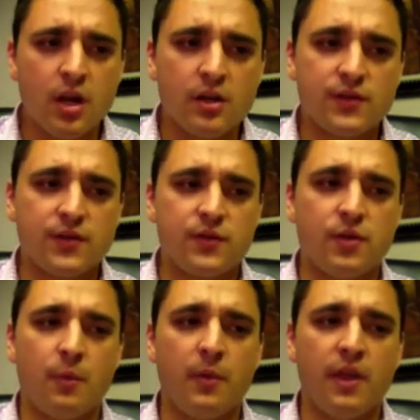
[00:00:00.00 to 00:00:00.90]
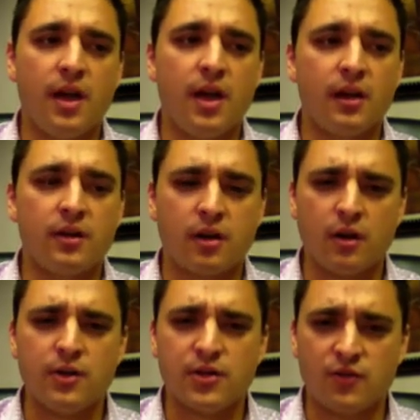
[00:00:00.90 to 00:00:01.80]
Some of the
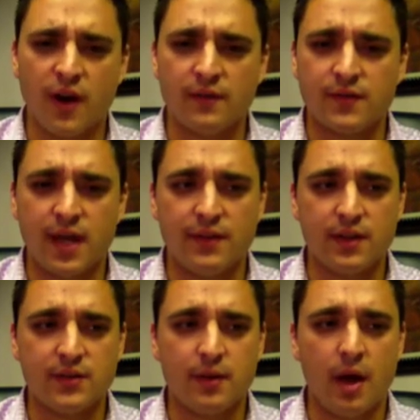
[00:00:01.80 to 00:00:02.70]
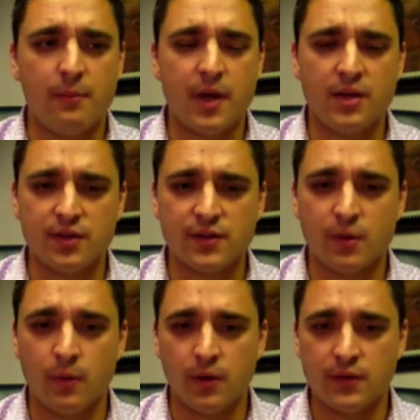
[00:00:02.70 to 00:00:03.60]
current strengths that this patient's
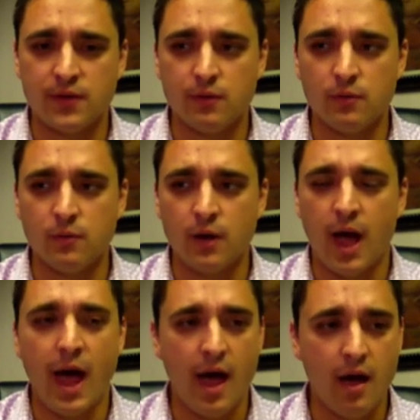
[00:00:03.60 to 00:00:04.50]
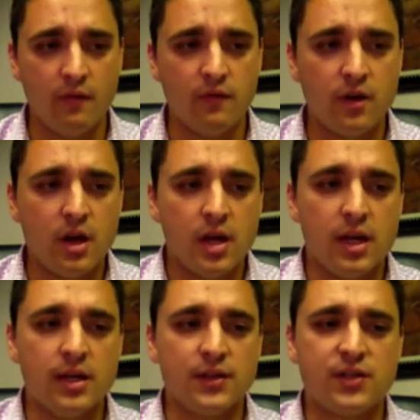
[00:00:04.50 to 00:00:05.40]
going to have
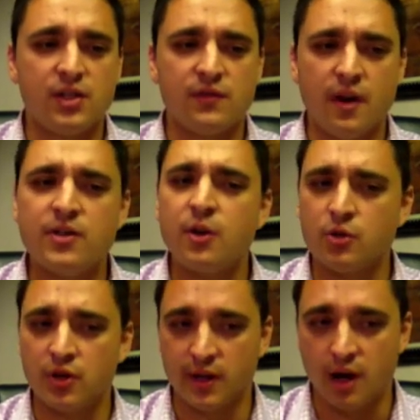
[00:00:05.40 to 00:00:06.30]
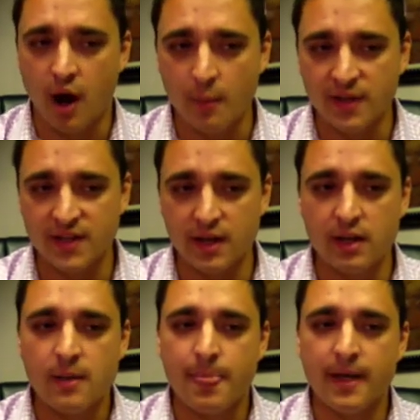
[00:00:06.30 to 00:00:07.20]
is she's very socially
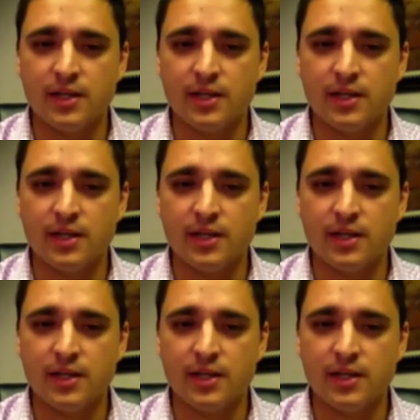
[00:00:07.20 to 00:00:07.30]
competent and